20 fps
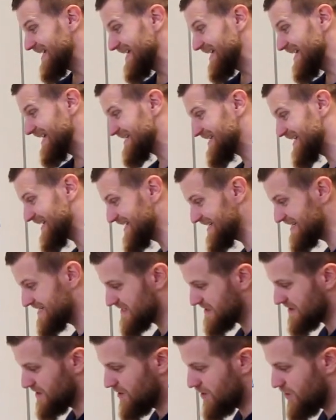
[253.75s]
It
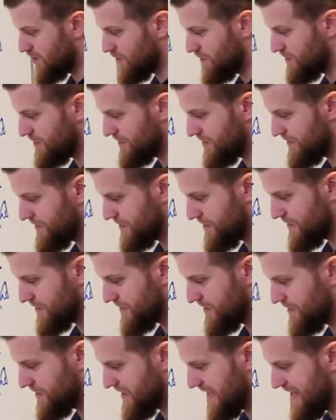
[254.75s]
is
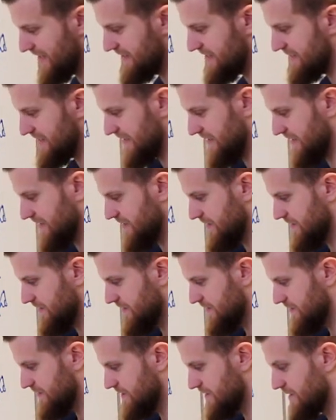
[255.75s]
authentic.
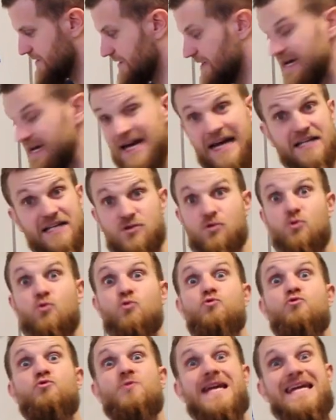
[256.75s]
It's
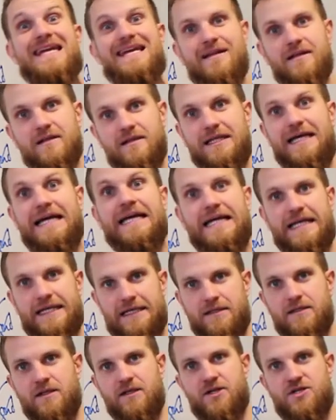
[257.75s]
real
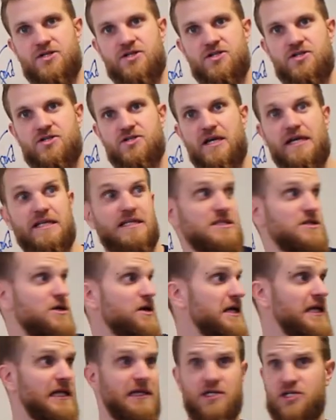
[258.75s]
English. It's
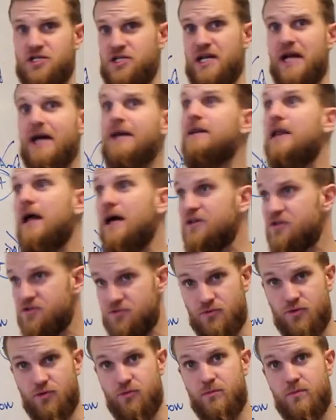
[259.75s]
not English in a
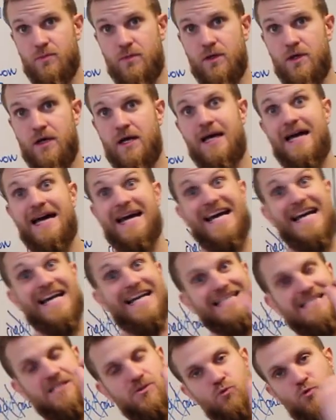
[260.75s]
classroom.
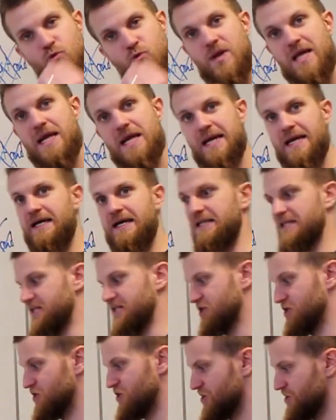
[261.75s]
It's real
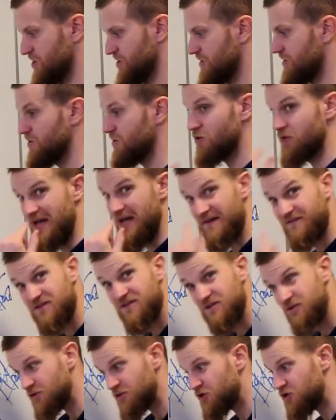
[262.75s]
English. So you have
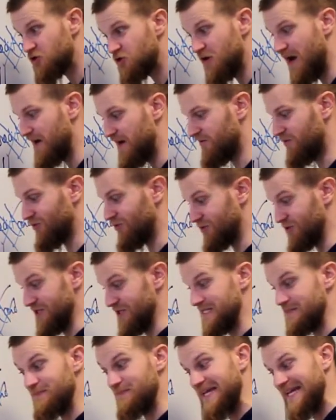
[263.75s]
to travel to
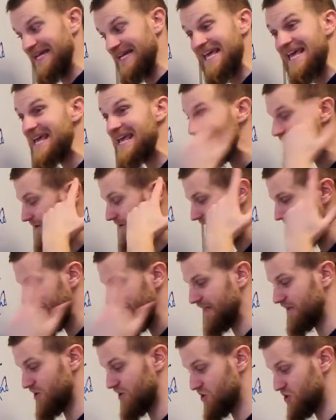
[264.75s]
speak and hear
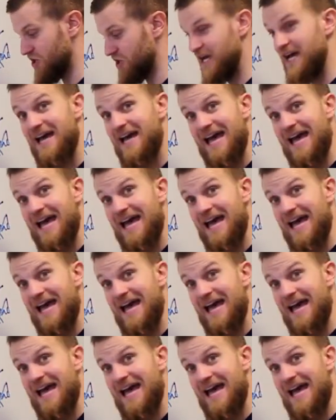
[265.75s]
English,